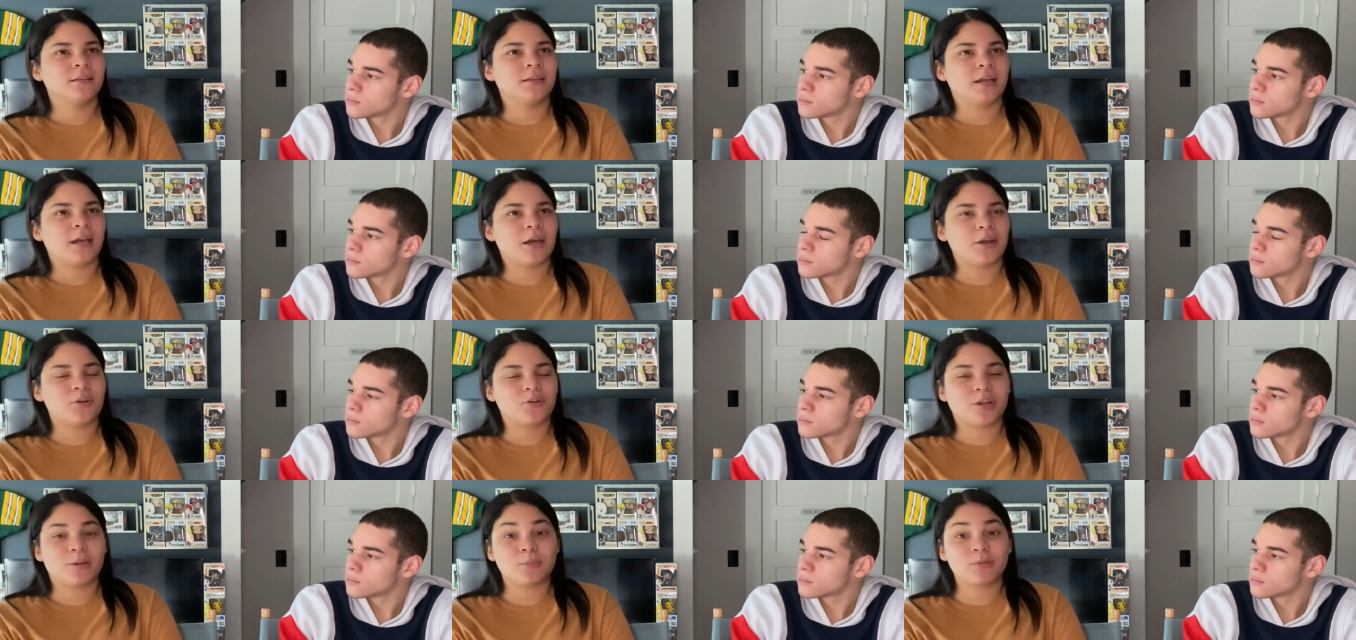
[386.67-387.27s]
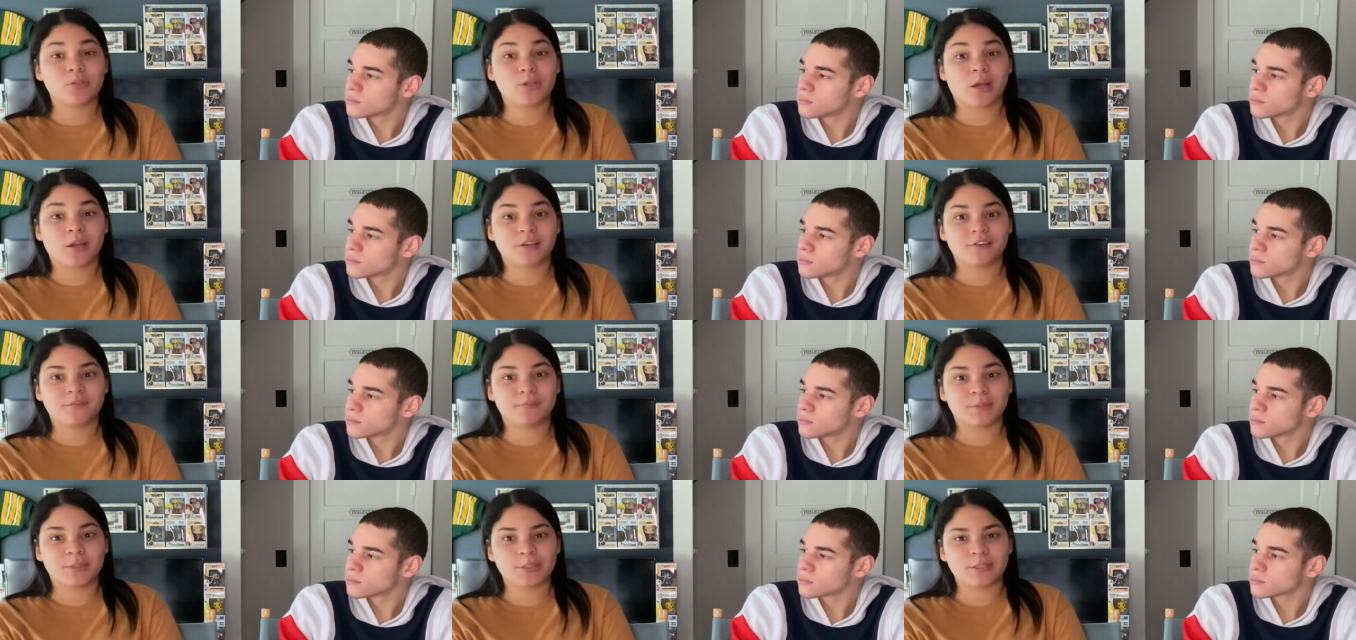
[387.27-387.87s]
Speaker 1: I don't know, I'm a talkative
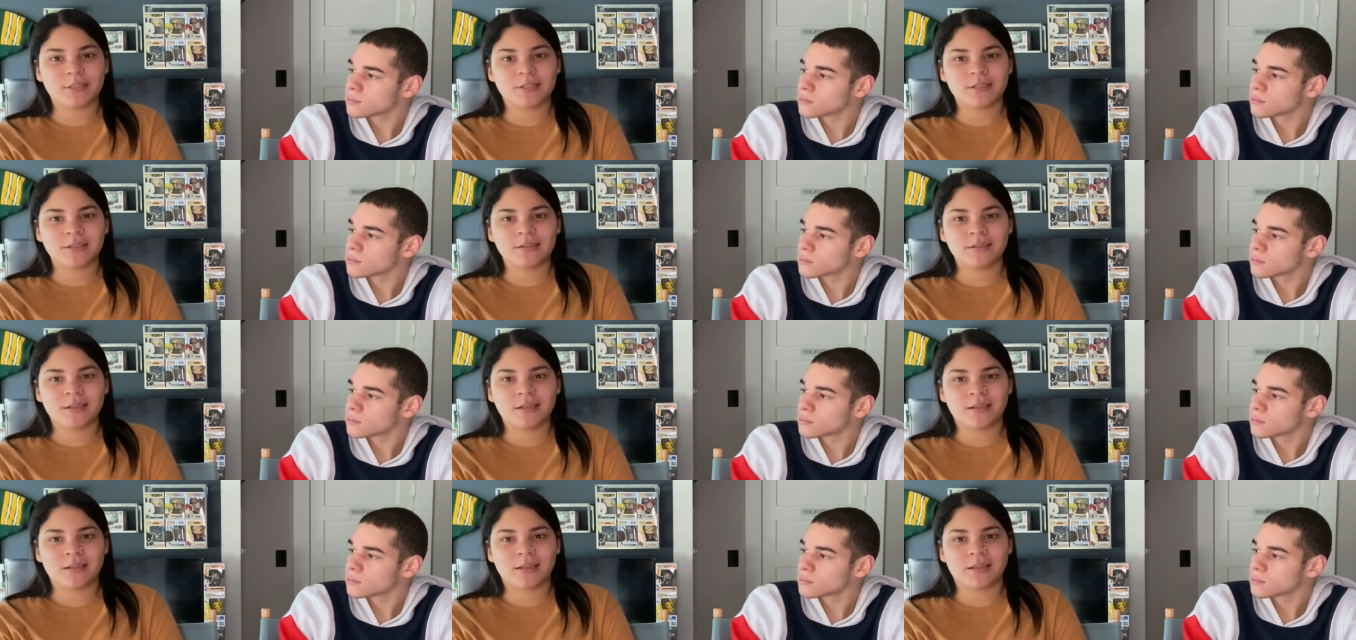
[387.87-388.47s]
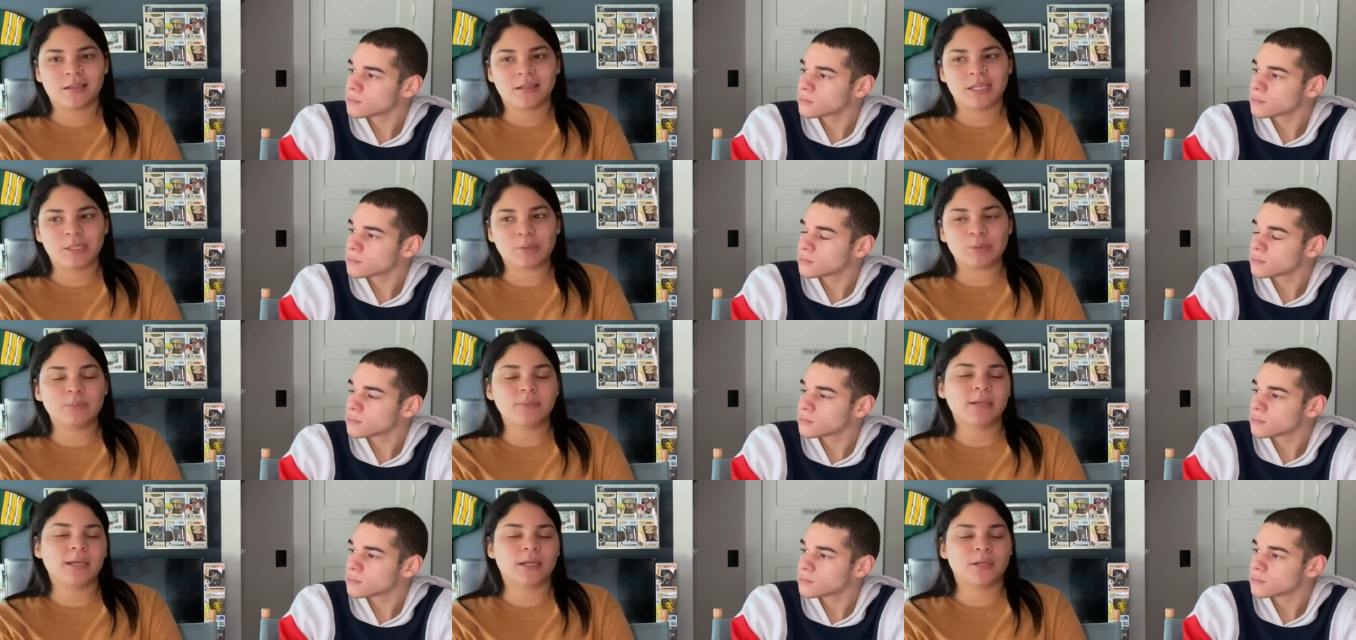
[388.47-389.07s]
person, and it would
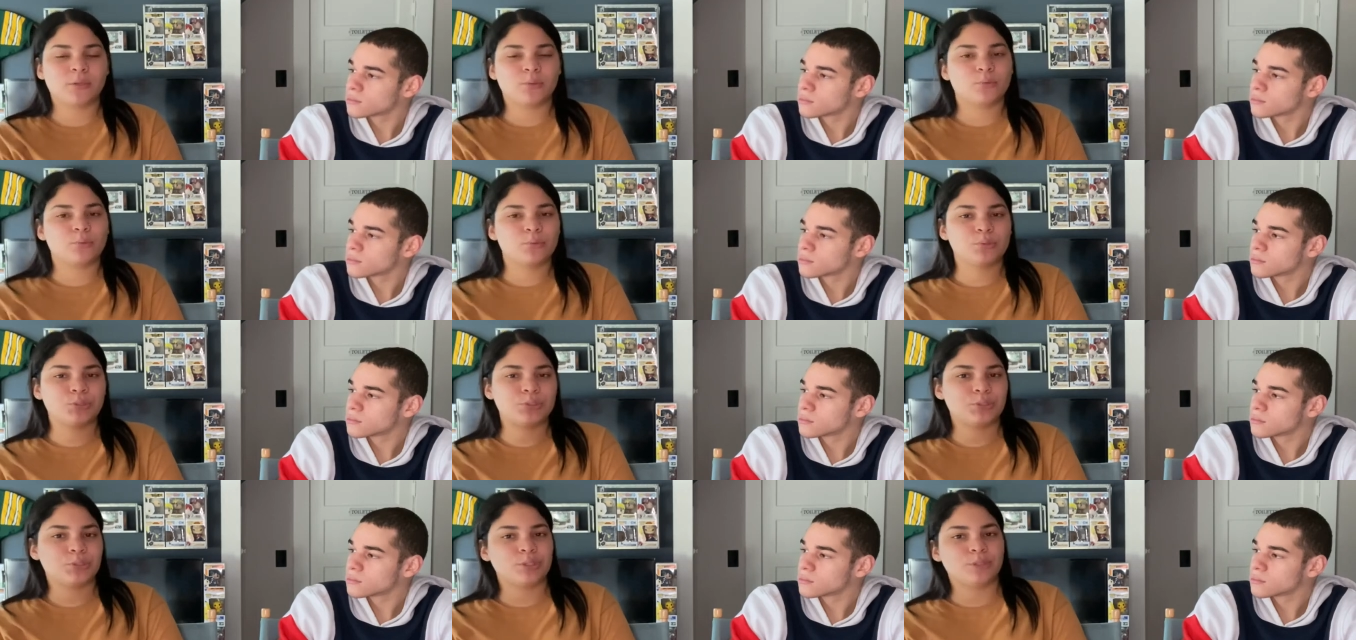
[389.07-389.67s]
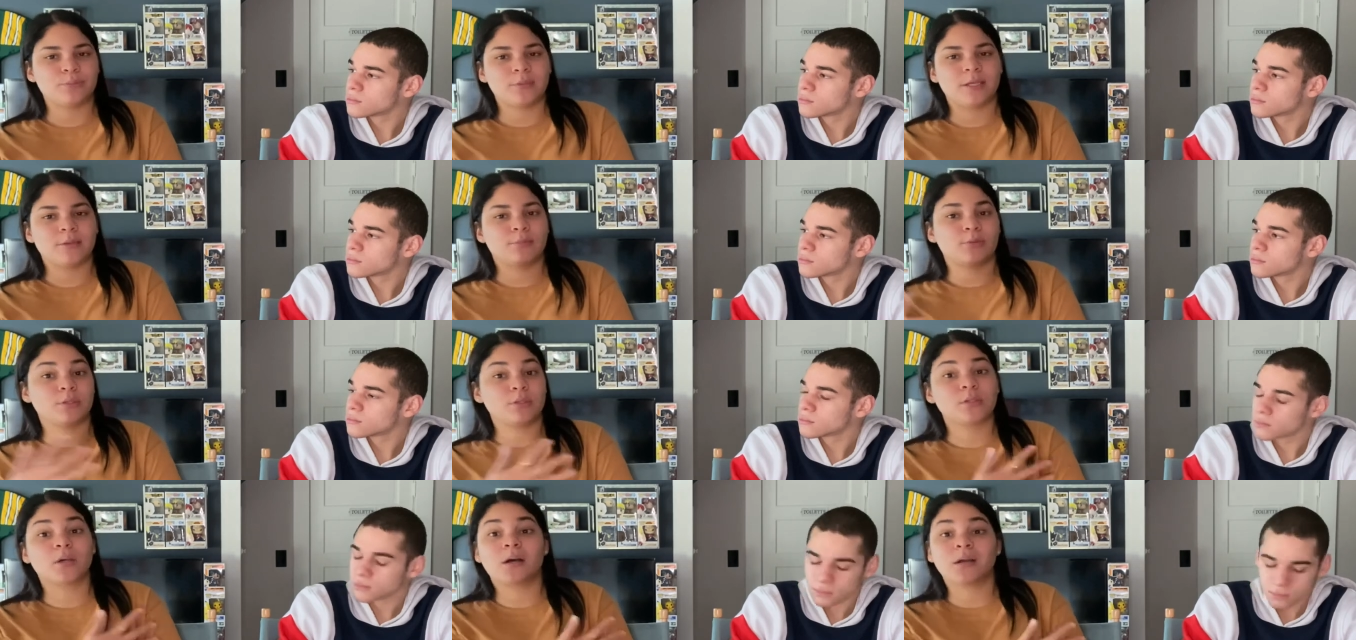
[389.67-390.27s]
be kind of cool to just be able to
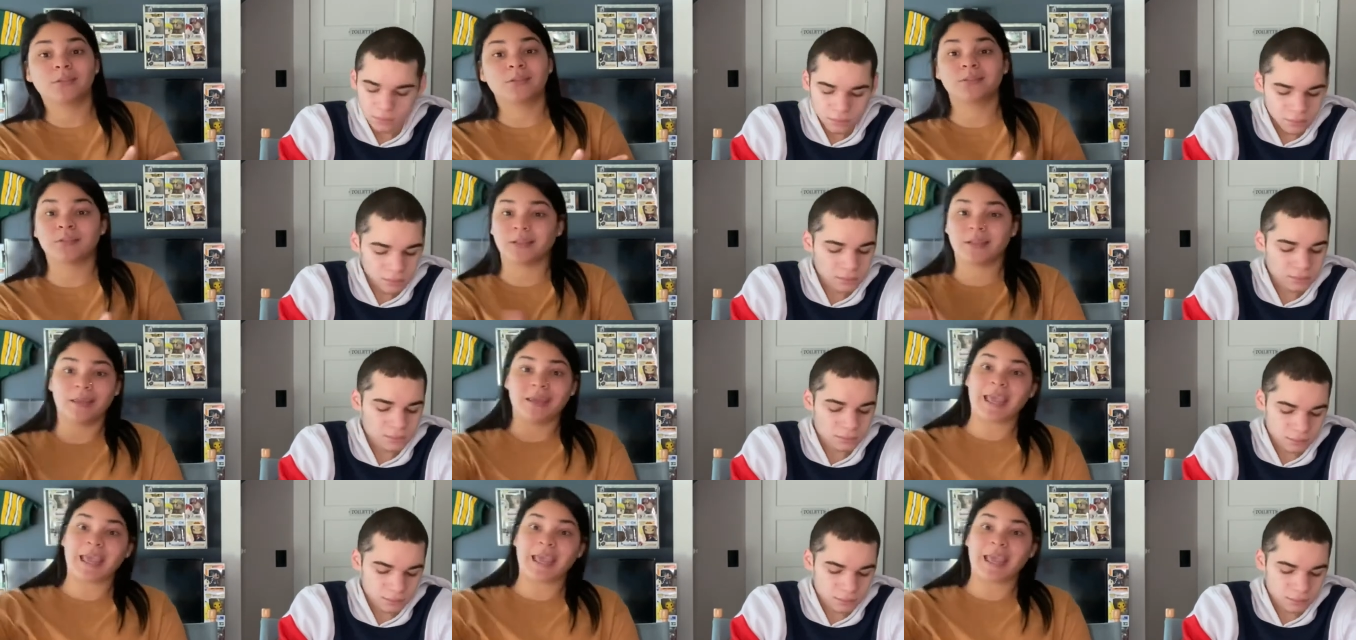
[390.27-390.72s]
talk to like